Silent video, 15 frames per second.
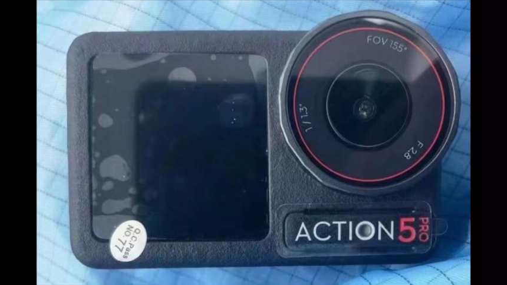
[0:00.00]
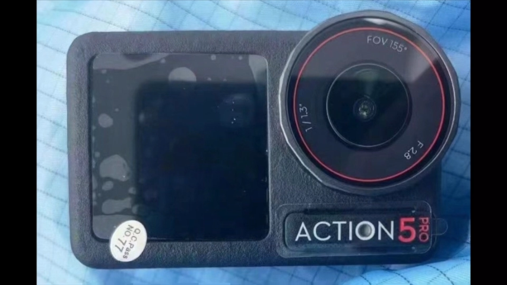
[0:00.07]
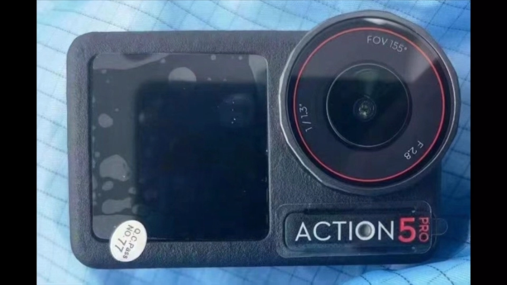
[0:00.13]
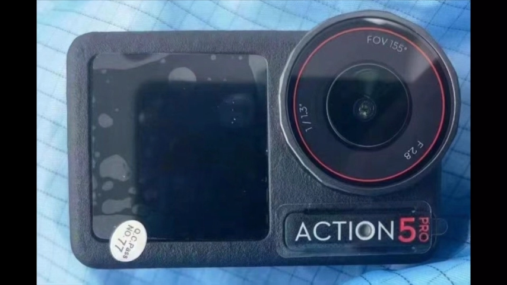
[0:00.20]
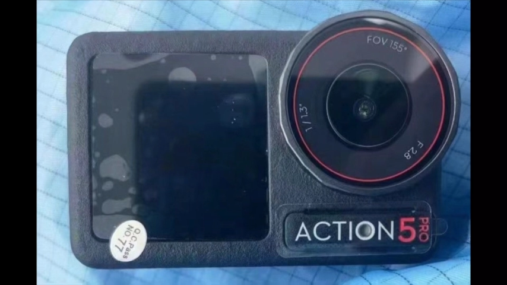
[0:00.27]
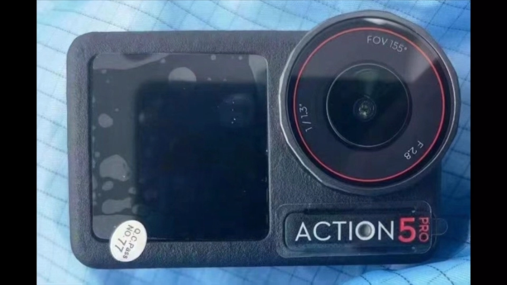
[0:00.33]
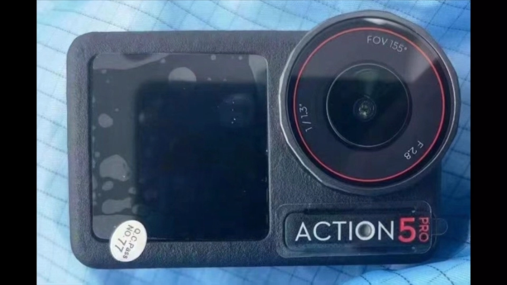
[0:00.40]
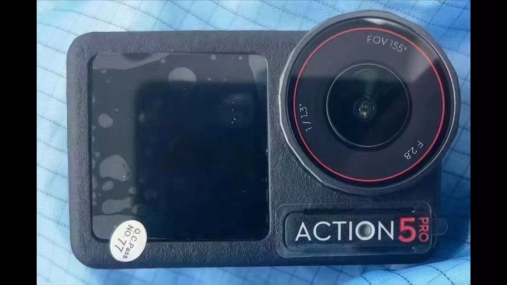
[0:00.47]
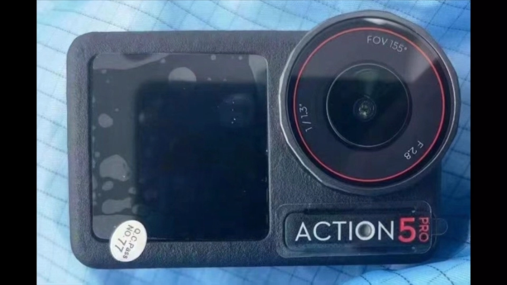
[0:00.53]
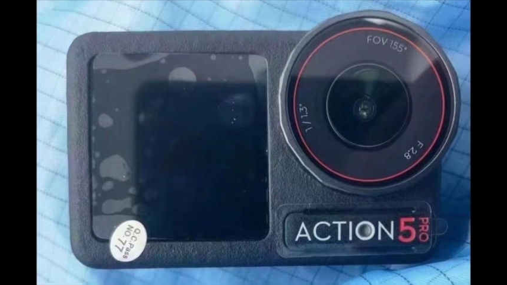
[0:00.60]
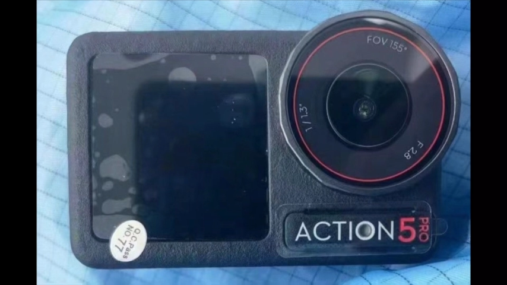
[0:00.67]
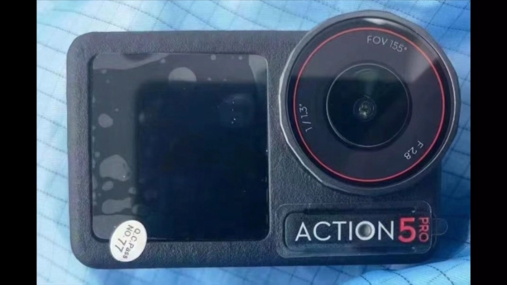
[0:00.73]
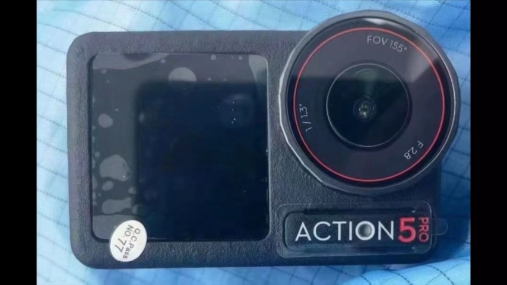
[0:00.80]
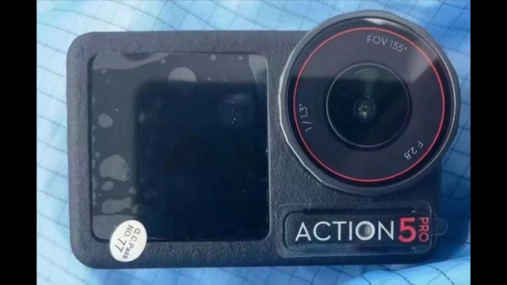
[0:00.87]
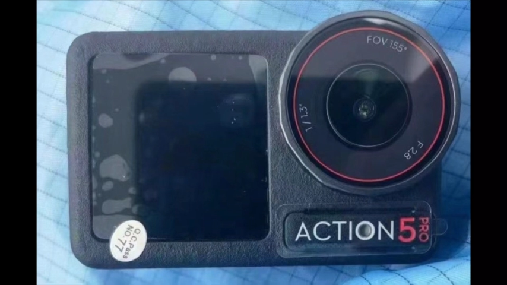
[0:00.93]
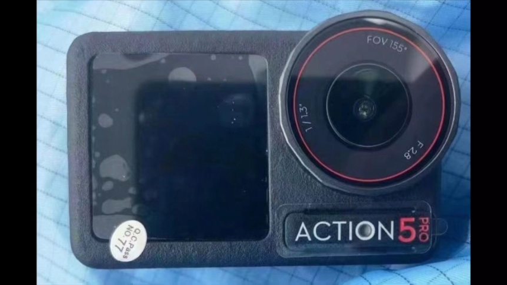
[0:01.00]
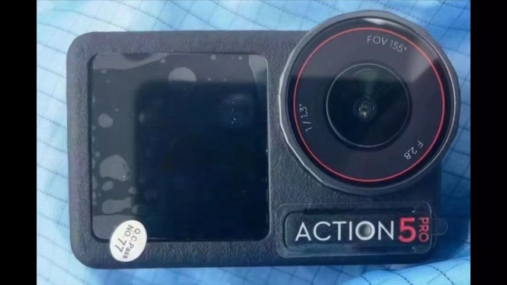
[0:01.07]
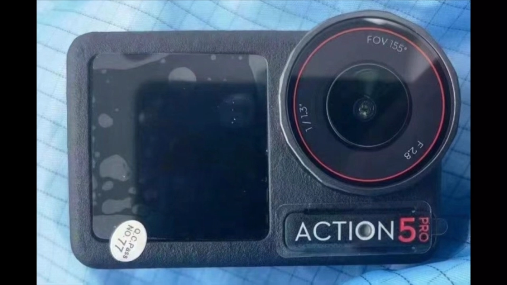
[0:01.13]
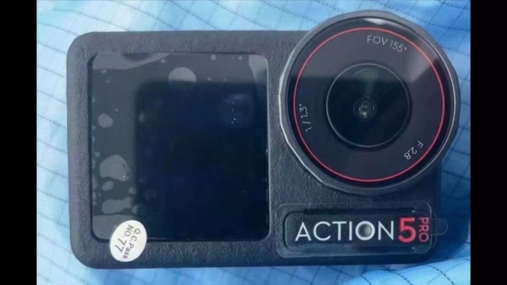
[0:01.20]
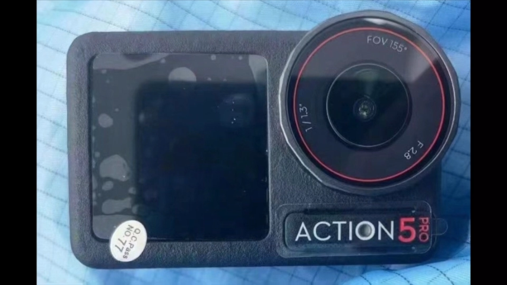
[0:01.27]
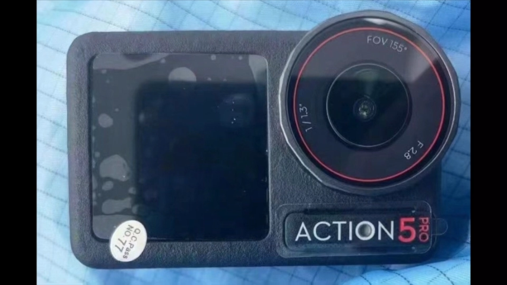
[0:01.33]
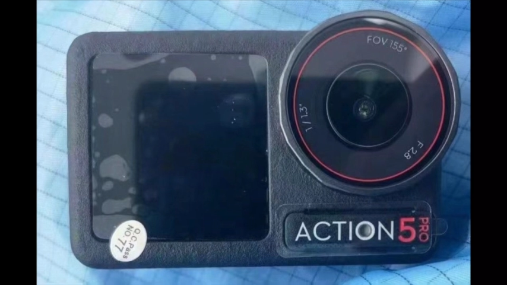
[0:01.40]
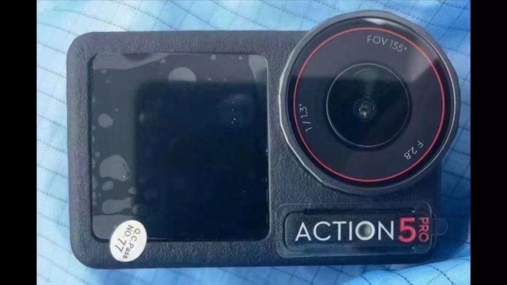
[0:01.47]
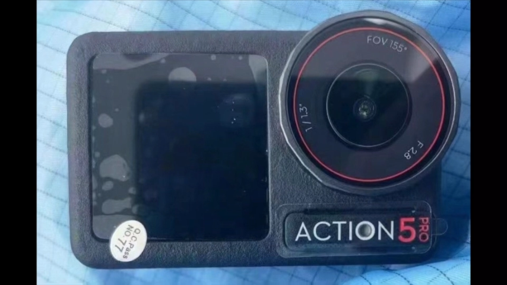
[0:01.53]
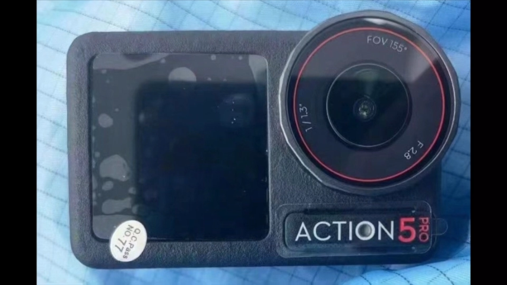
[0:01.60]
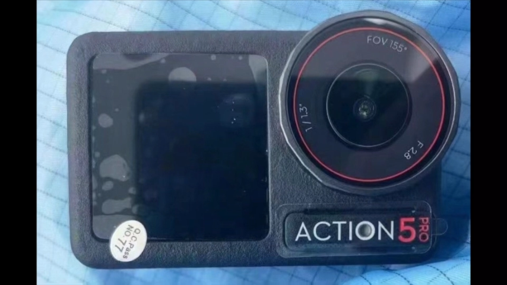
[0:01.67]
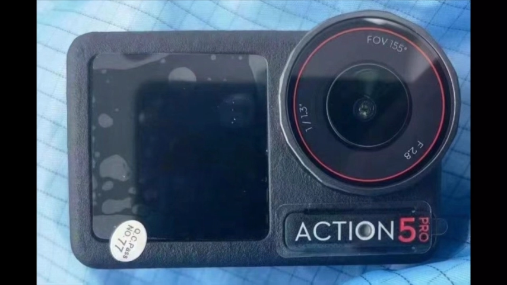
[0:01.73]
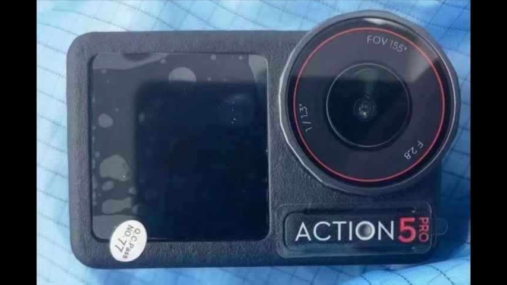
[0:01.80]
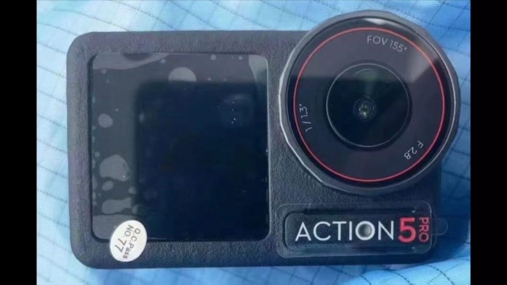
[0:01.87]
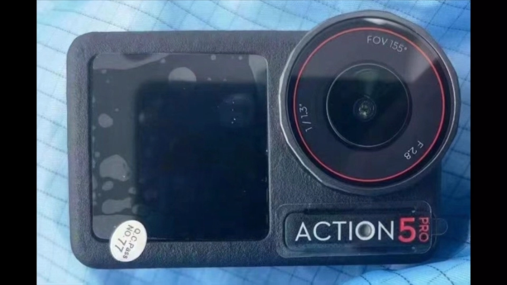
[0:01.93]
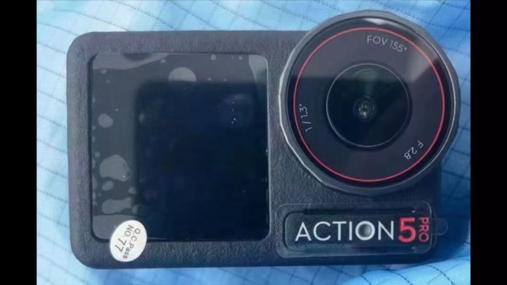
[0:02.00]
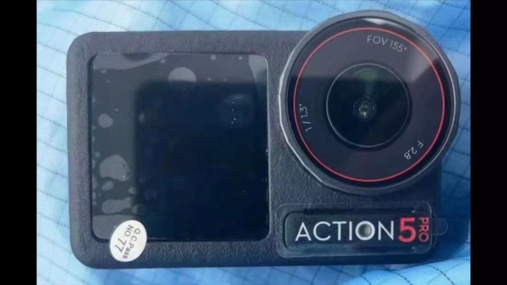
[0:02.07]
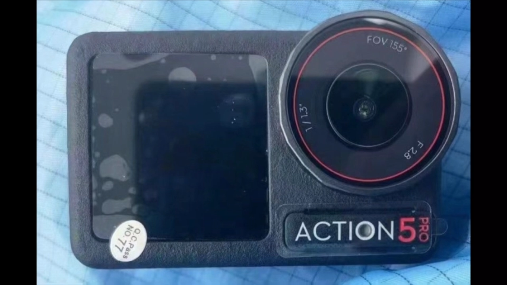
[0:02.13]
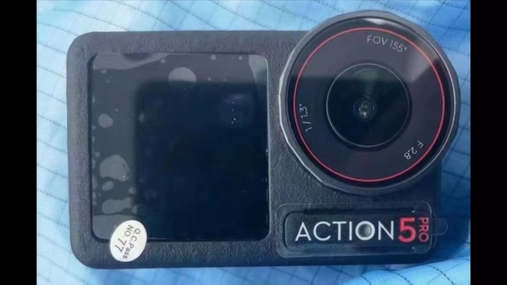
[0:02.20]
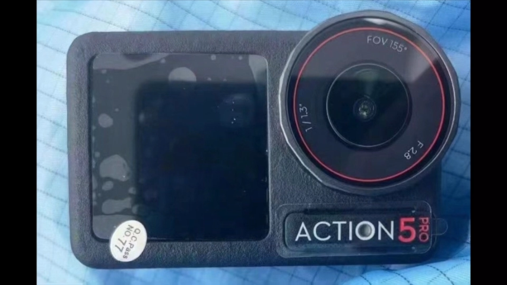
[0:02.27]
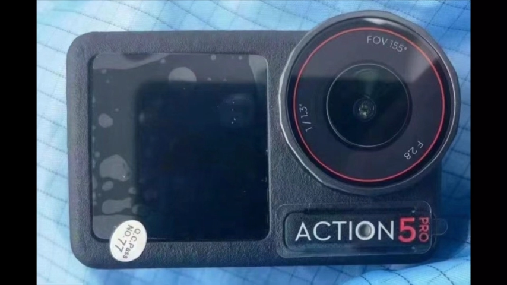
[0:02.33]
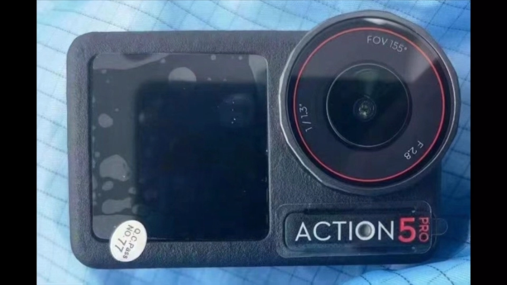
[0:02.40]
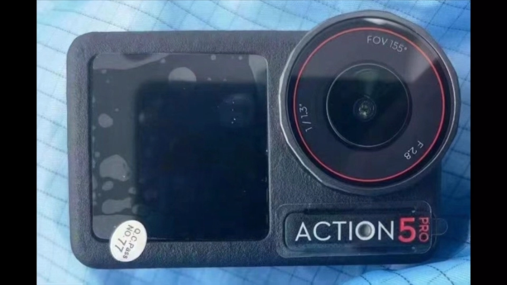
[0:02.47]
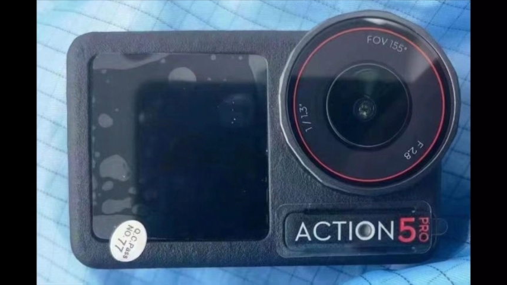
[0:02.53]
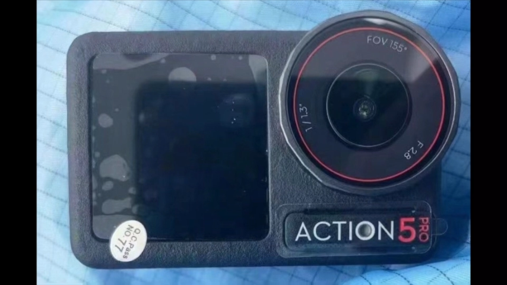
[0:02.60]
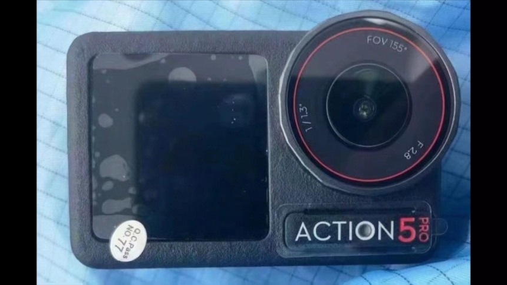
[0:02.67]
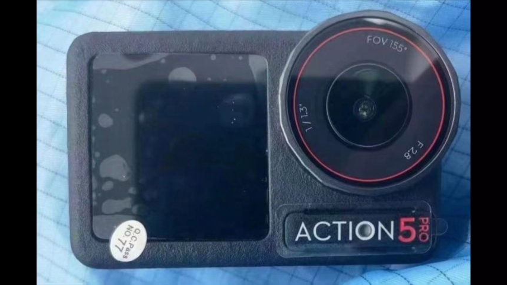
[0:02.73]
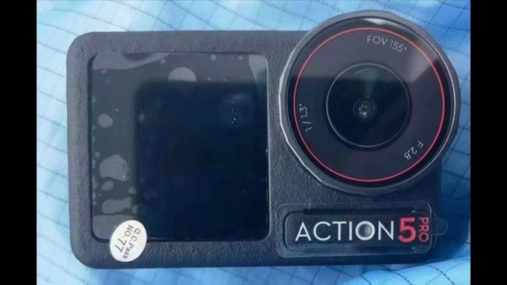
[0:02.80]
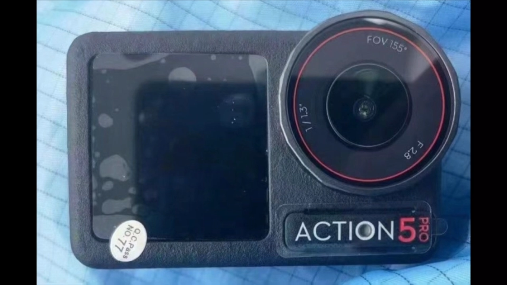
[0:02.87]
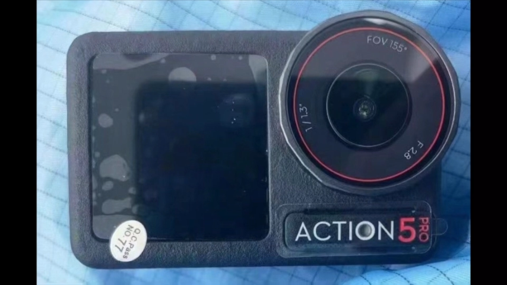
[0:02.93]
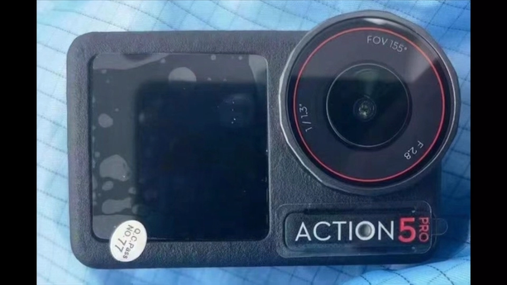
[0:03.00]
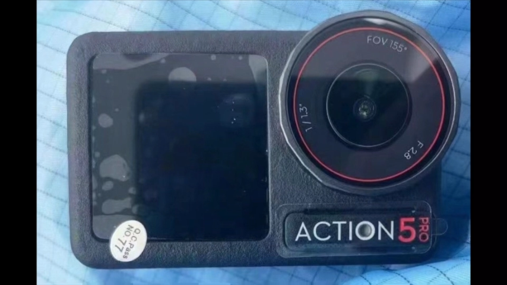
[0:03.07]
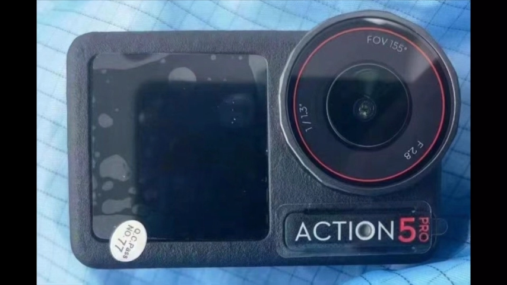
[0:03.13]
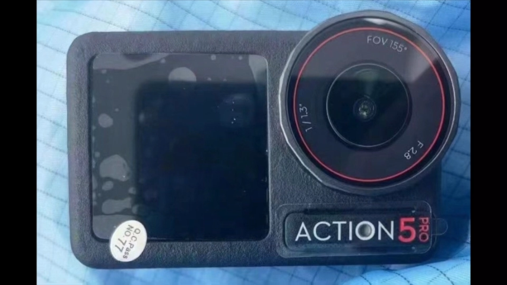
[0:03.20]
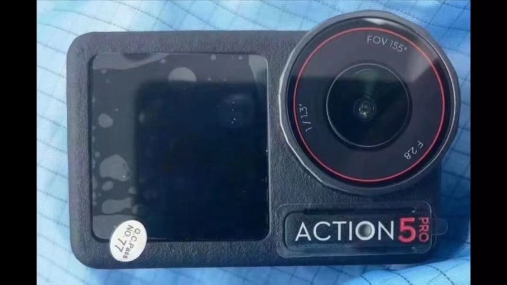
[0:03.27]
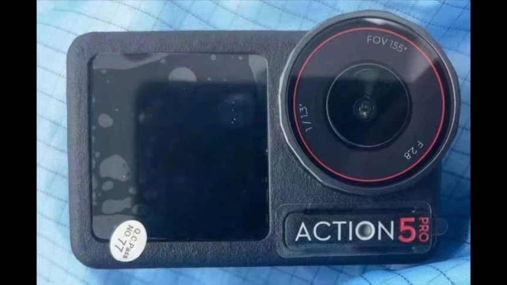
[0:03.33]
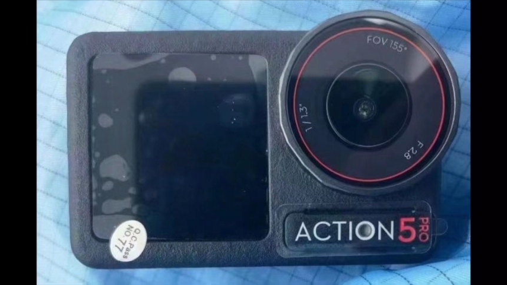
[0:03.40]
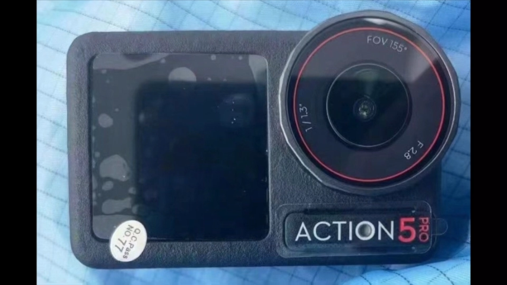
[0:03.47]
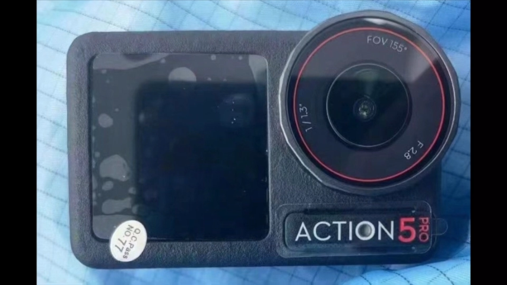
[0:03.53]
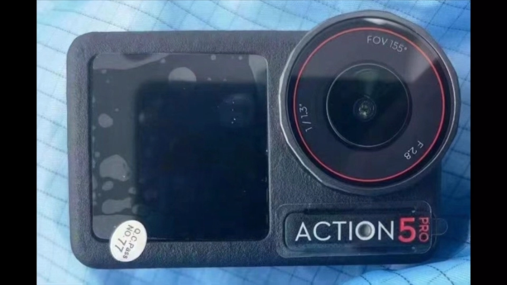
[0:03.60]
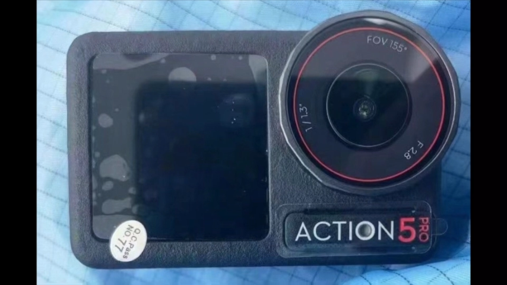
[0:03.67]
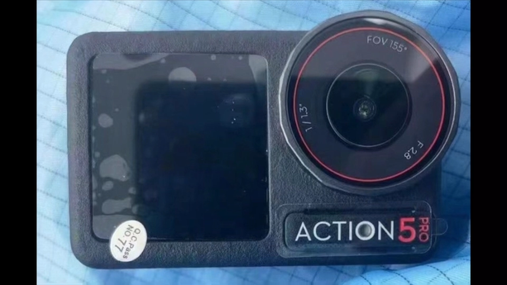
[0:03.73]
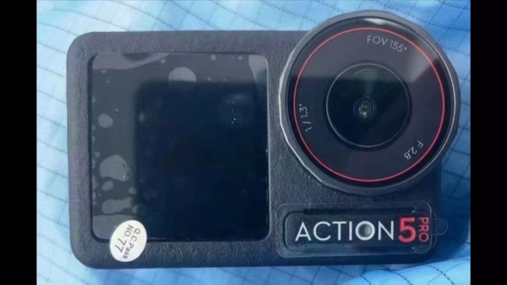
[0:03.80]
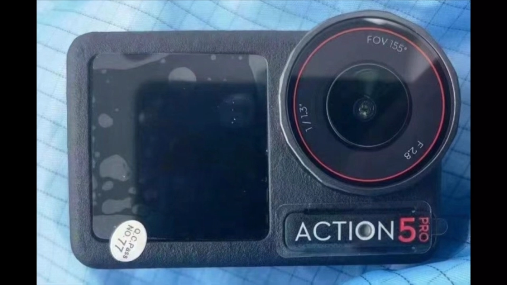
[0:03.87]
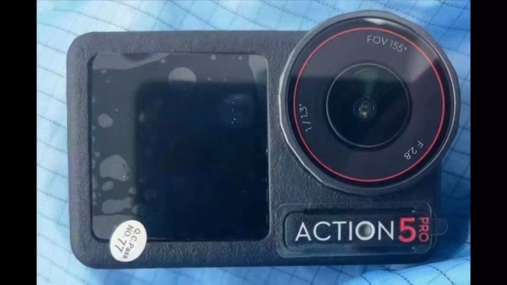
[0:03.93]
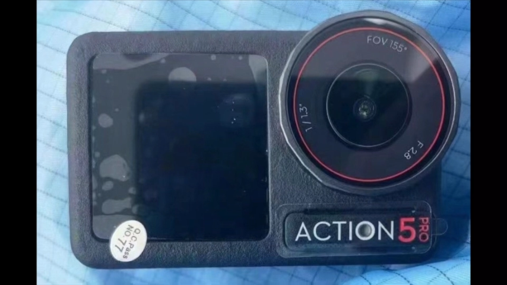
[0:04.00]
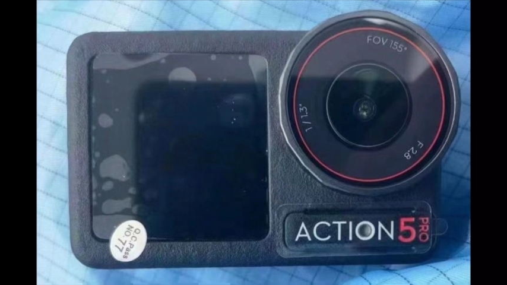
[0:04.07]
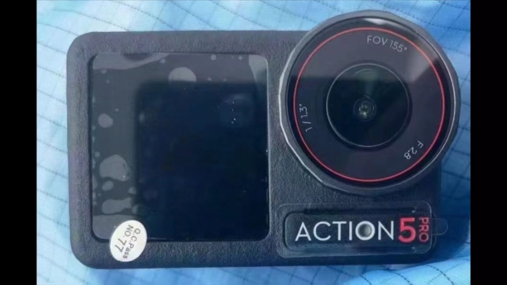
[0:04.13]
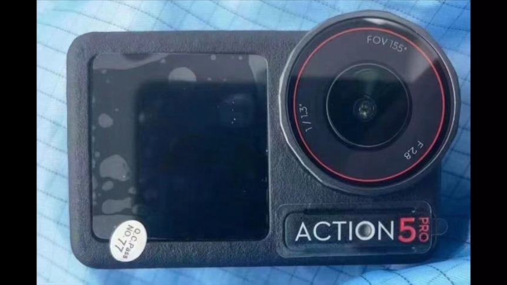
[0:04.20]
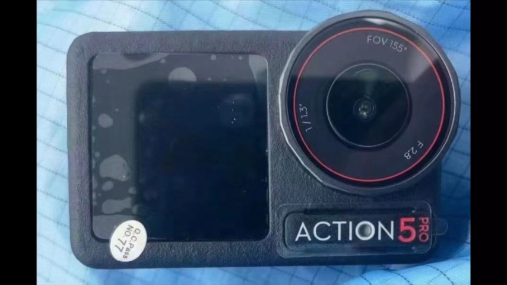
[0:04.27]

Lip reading: (no speaker visible)